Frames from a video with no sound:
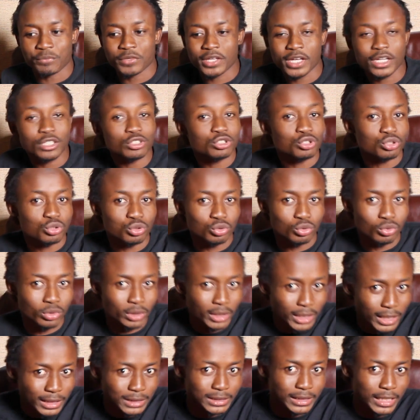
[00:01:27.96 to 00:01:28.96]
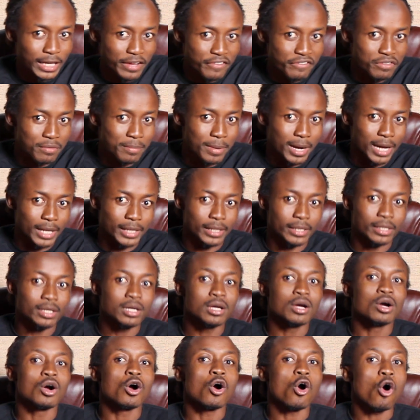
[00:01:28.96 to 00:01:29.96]
get to let everybody
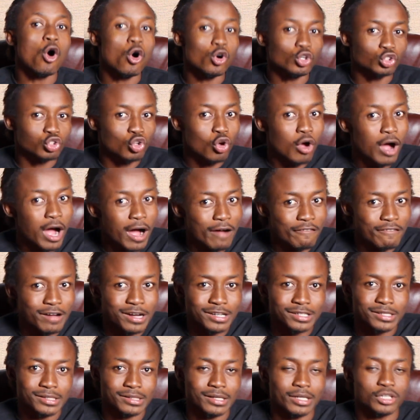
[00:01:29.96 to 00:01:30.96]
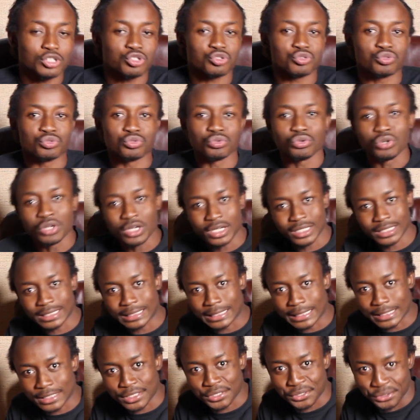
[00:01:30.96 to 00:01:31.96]
also have access to
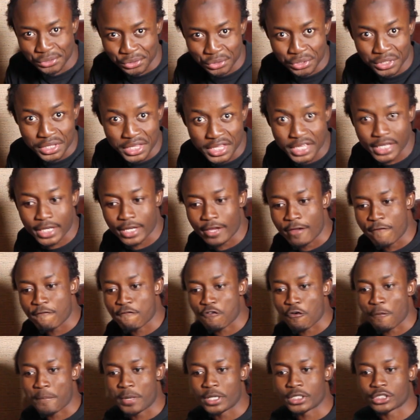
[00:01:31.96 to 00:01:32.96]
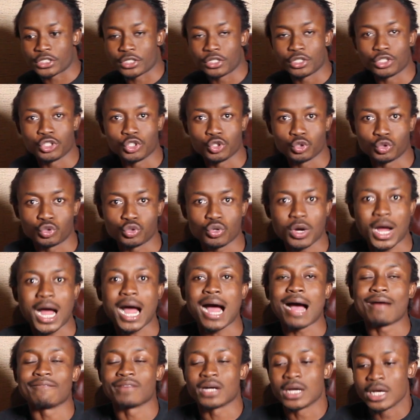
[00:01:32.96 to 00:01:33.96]
this unique information you do
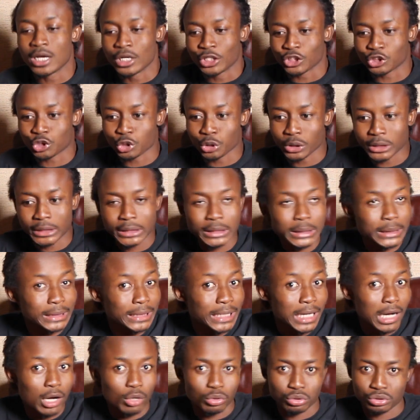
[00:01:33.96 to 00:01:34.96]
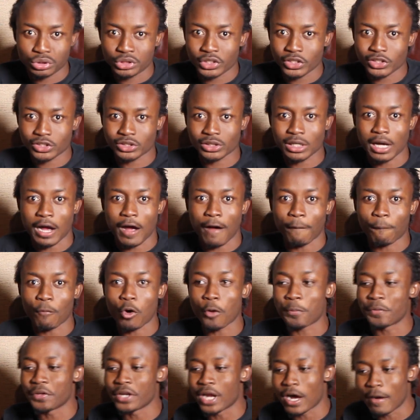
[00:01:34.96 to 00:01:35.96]
have. So quickly I will just
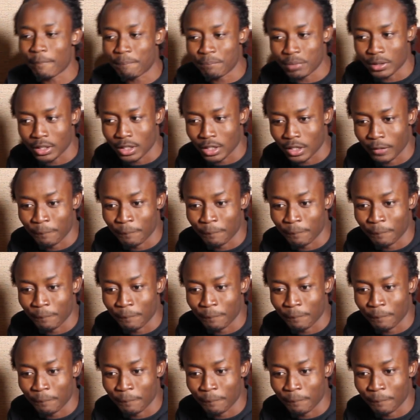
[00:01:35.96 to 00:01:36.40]
open up